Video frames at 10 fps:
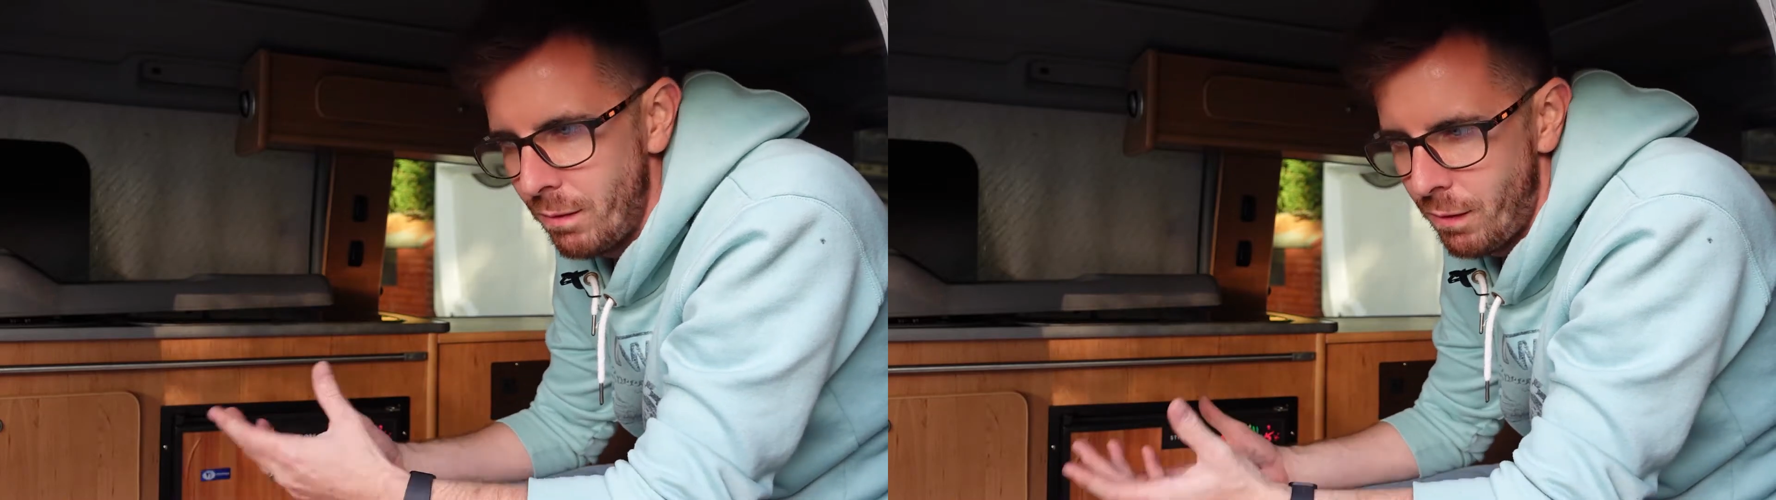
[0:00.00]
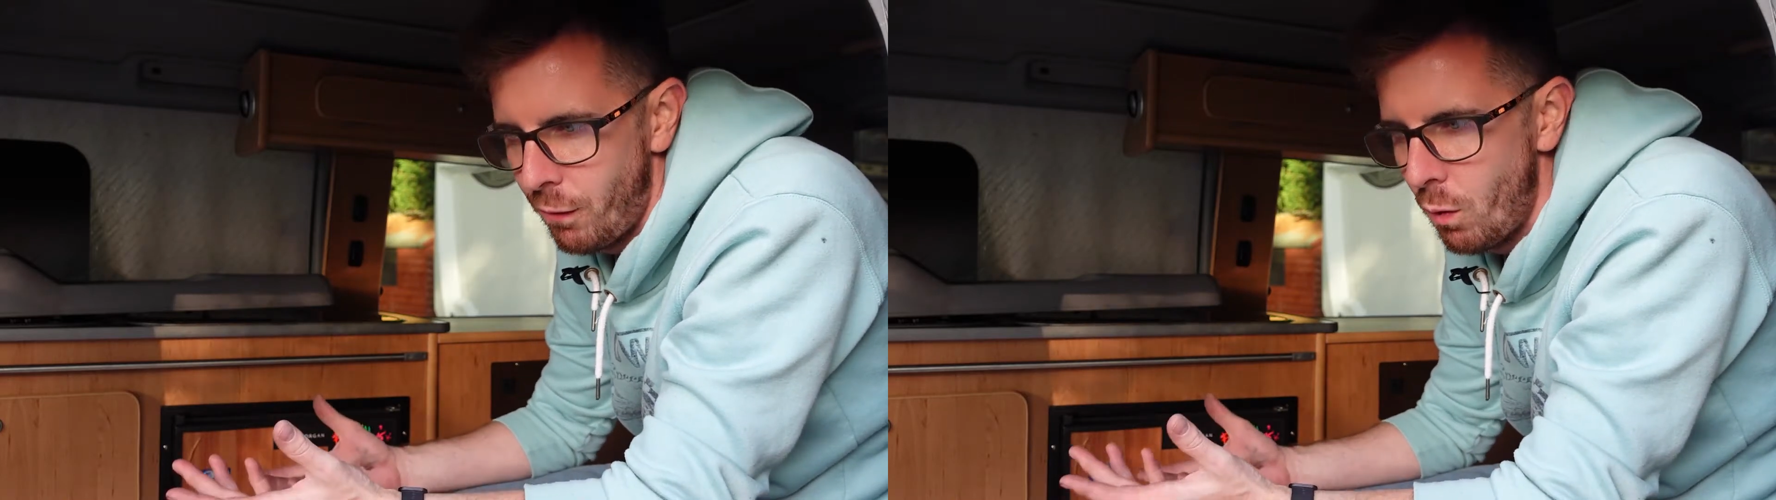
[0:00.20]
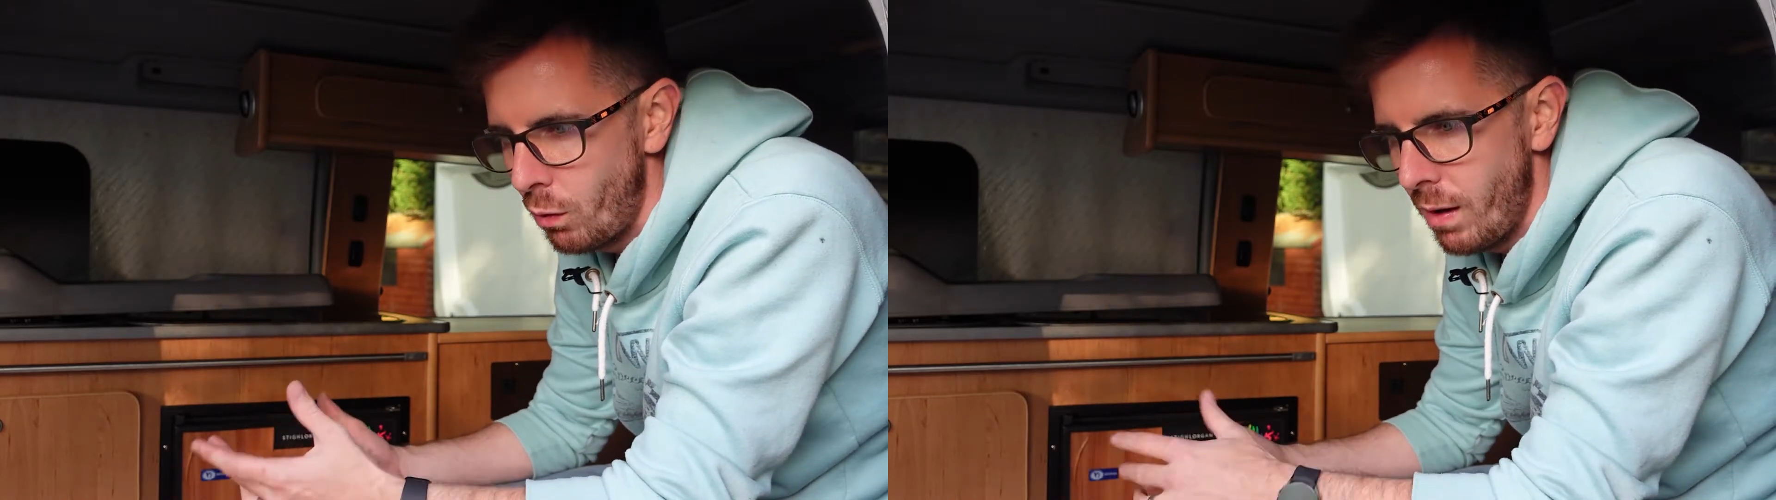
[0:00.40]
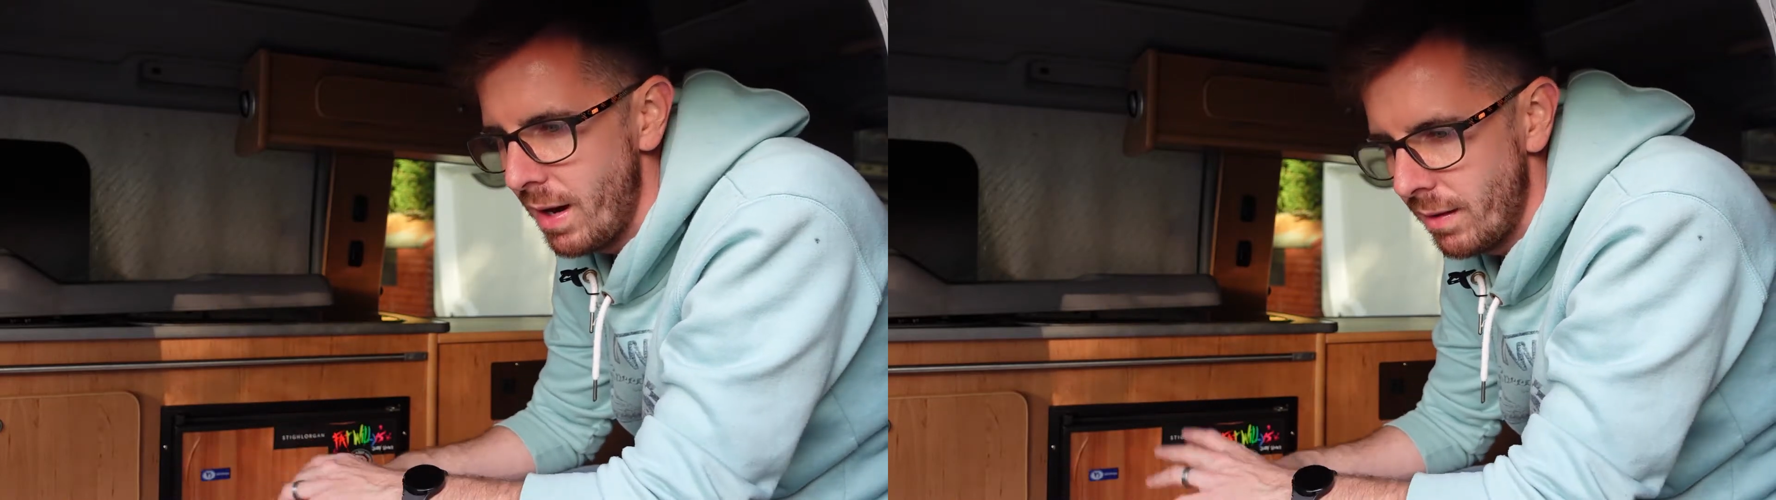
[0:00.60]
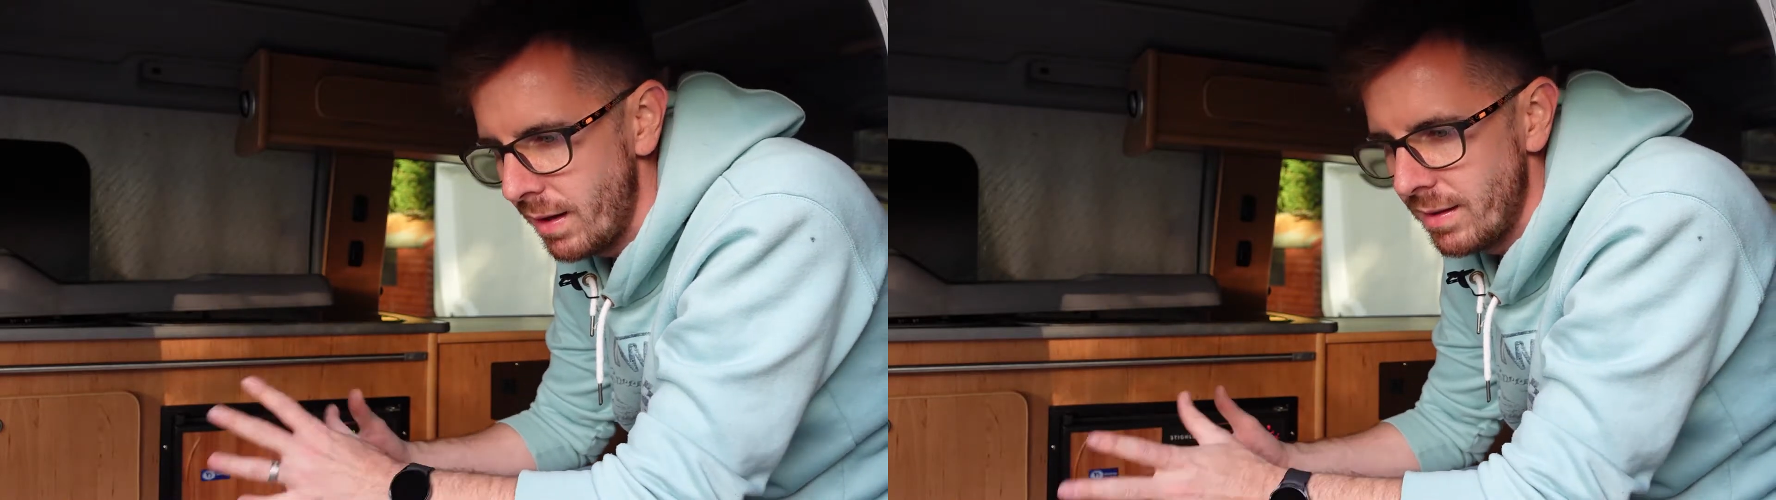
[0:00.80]
for
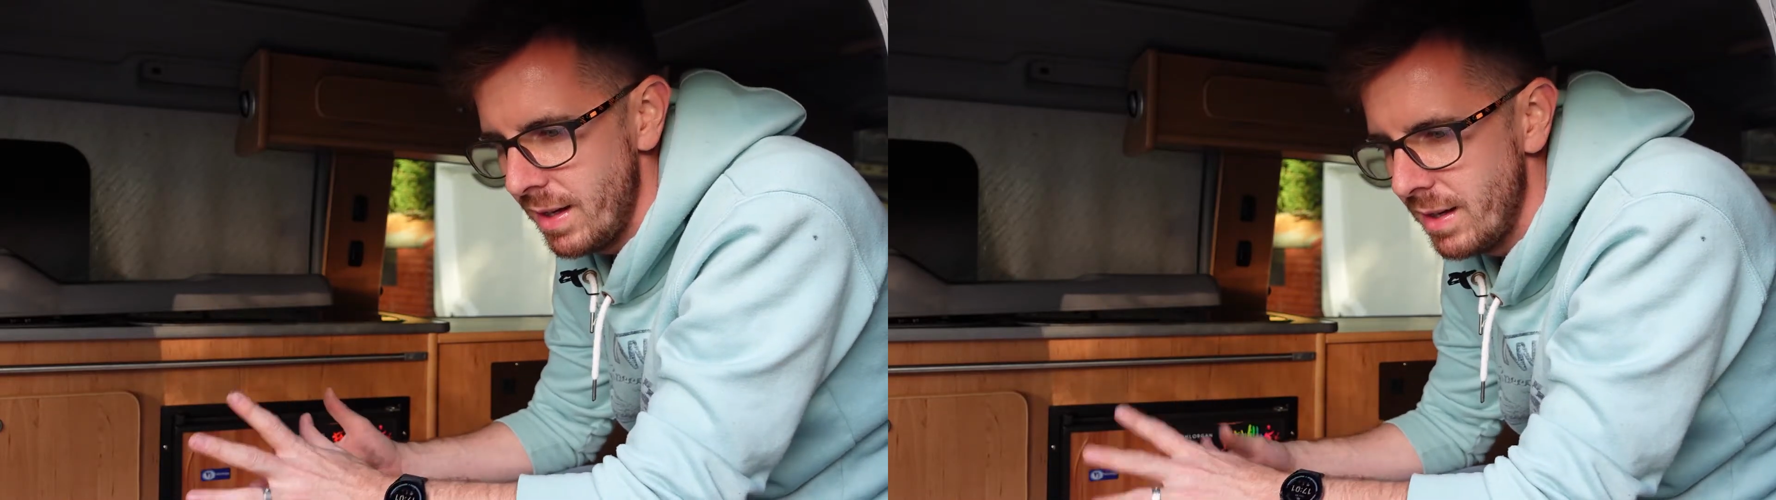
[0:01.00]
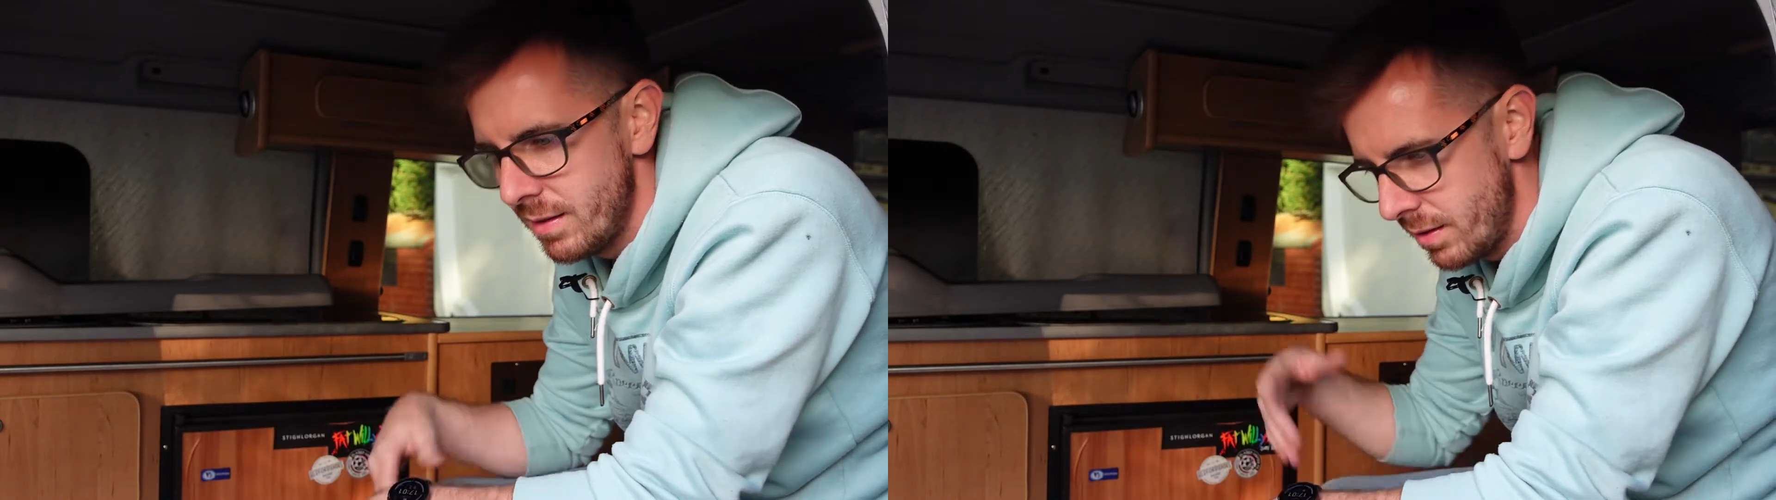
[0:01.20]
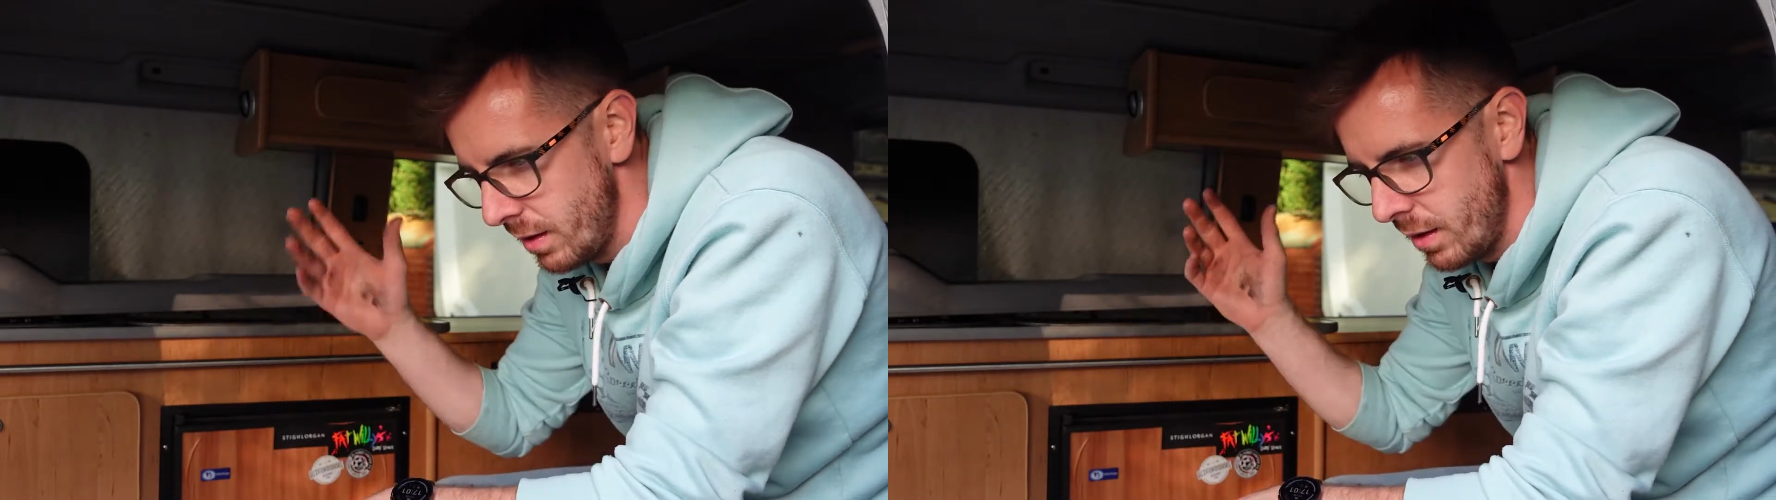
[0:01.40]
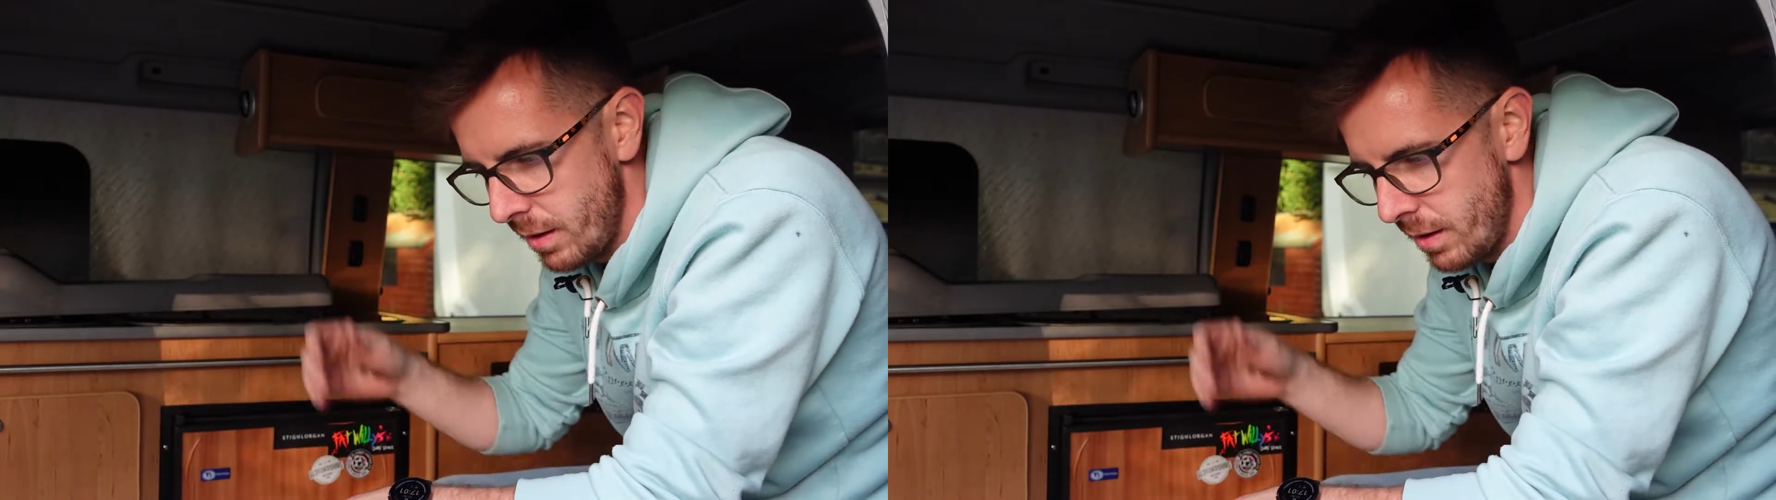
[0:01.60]
£4,000 as it is,